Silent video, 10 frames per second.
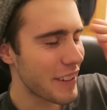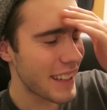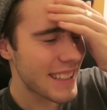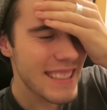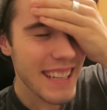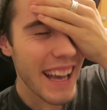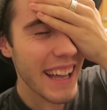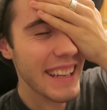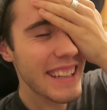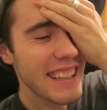
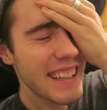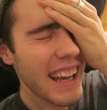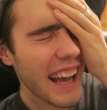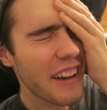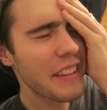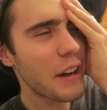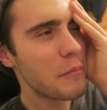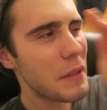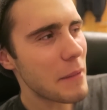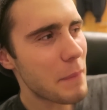understand how that
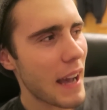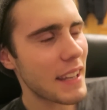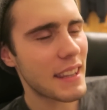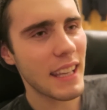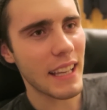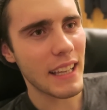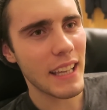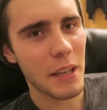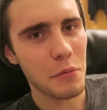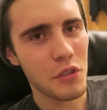would be a bad thing.
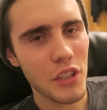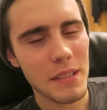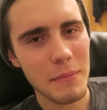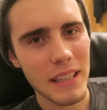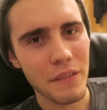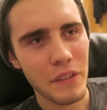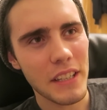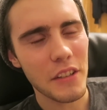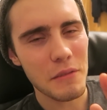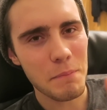It would just make the
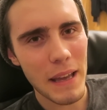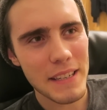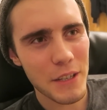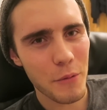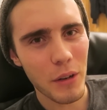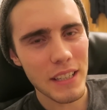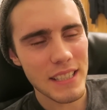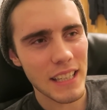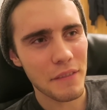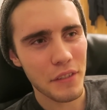videos better
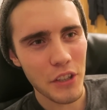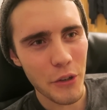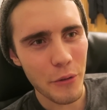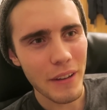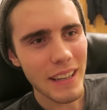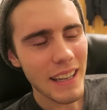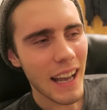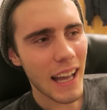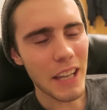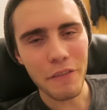quality for you.
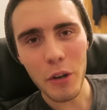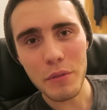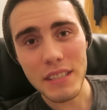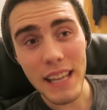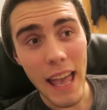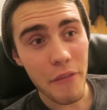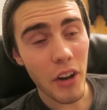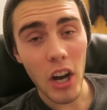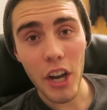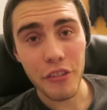And if I was to
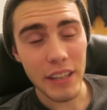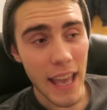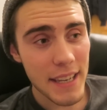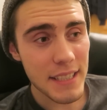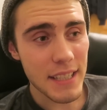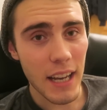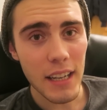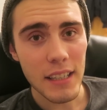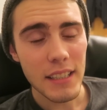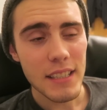ever hire an
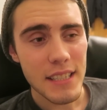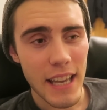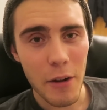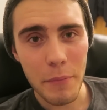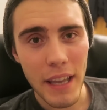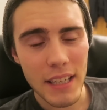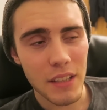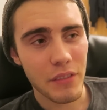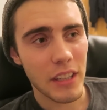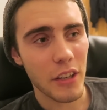editor to help me edit
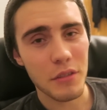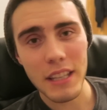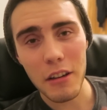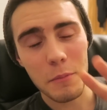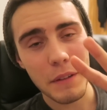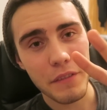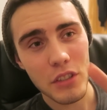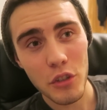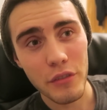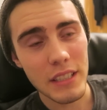the videos, that would be for
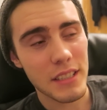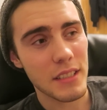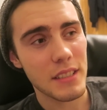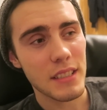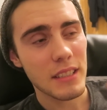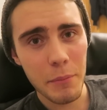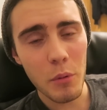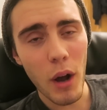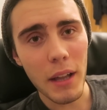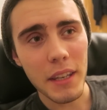two reasons.
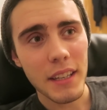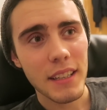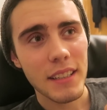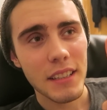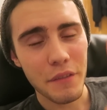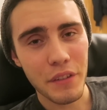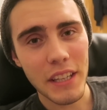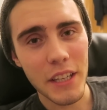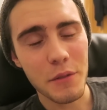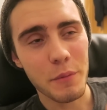Number one, the
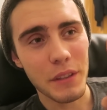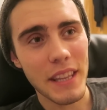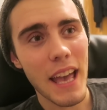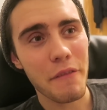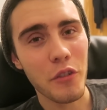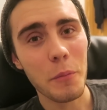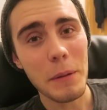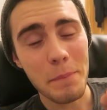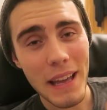videos would therefore be